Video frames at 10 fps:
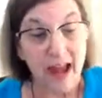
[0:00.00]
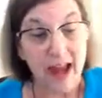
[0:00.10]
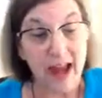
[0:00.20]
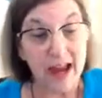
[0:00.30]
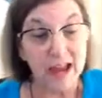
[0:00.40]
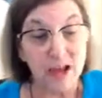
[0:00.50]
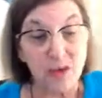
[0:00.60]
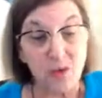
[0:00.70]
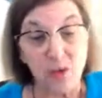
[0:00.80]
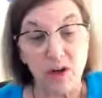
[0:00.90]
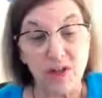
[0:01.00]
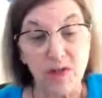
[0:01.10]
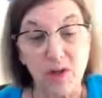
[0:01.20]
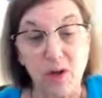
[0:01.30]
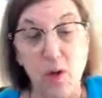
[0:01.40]
and you want to
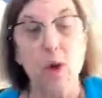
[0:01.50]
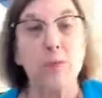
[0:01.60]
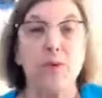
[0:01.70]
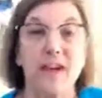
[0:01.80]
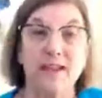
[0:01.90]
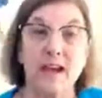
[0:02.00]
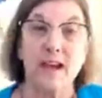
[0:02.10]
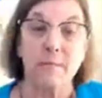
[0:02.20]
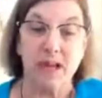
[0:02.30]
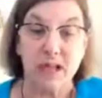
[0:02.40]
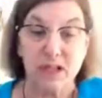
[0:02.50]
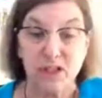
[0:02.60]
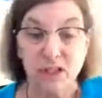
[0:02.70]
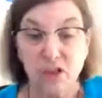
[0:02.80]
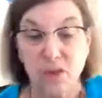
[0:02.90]
incorporate them
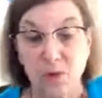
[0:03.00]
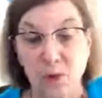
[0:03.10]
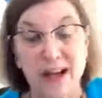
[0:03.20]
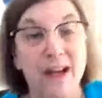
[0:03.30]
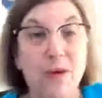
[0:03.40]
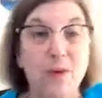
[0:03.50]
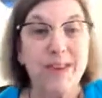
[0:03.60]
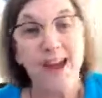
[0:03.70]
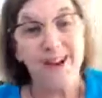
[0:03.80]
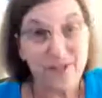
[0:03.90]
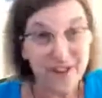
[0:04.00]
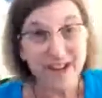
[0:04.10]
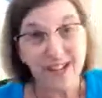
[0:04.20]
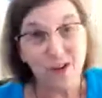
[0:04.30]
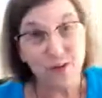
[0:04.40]
into your wedding without
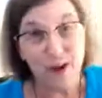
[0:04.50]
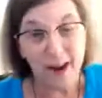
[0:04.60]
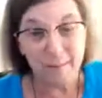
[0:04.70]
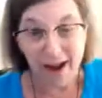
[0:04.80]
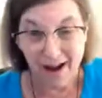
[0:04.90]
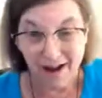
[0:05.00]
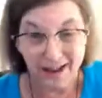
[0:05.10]
offending grandma.